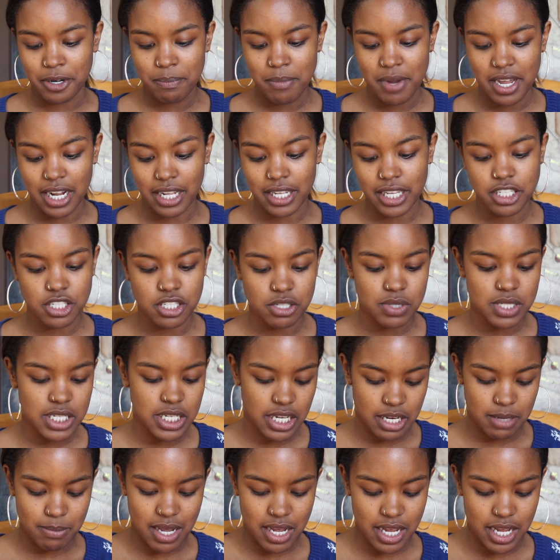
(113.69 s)
and I like to use it
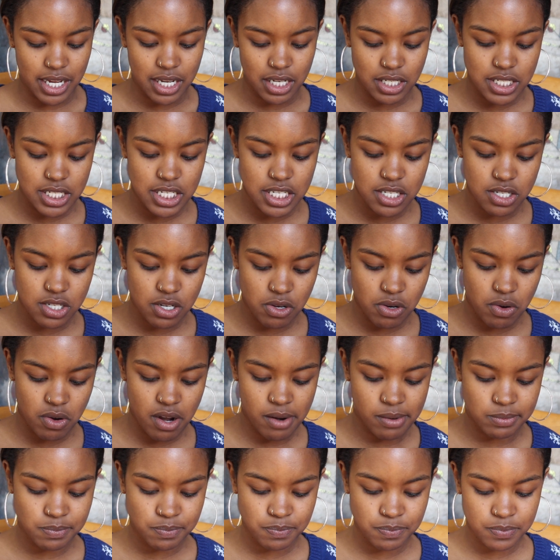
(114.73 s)
in my T-zone
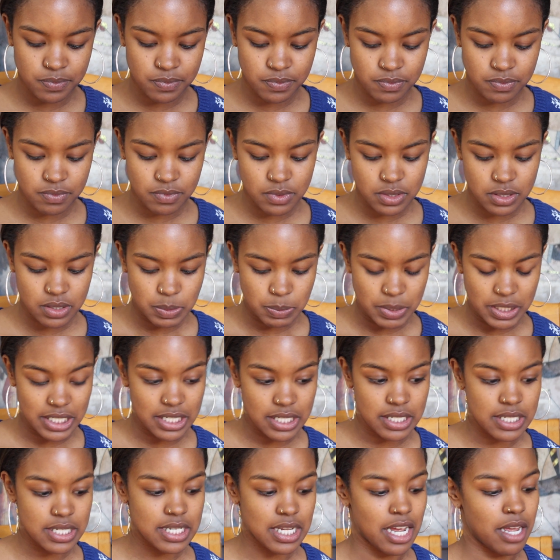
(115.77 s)

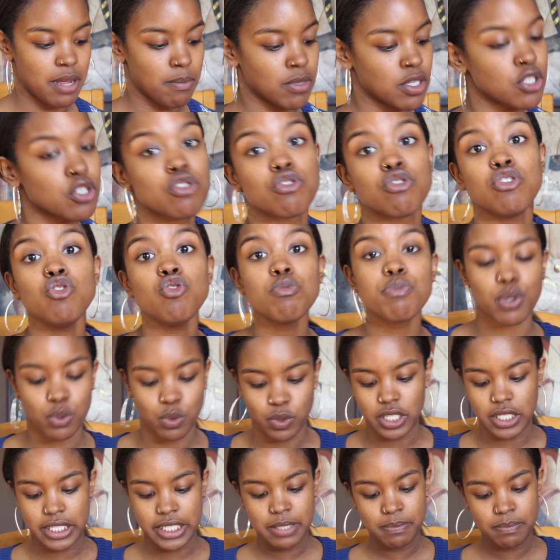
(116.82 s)
because I'm super
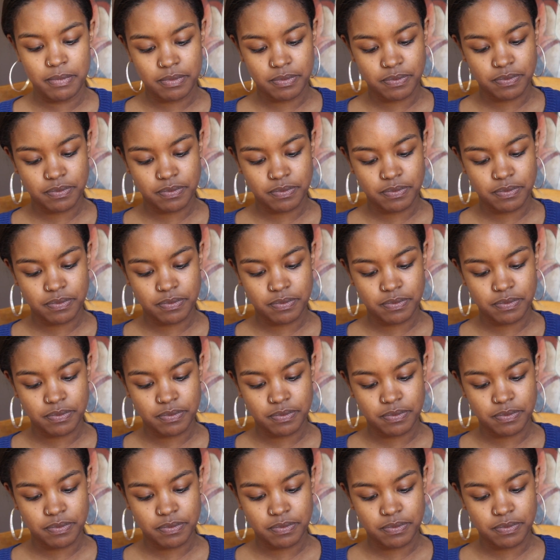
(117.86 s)
oily.